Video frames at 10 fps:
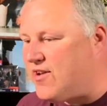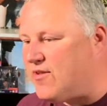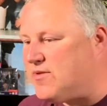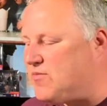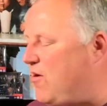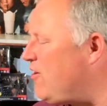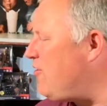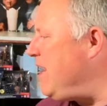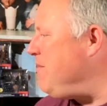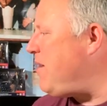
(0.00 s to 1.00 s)
you know, there was one
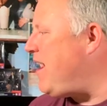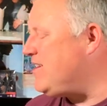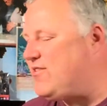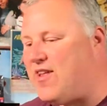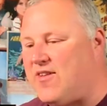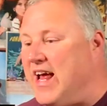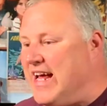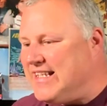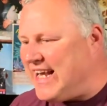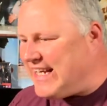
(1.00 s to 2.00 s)
on eBay, I saw the other,
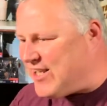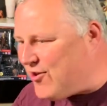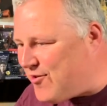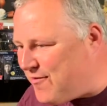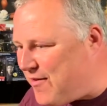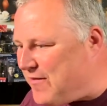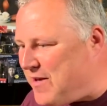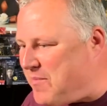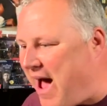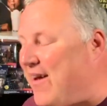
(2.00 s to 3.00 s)

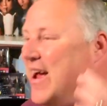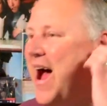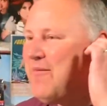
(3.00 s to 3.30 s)
£650. Yeah.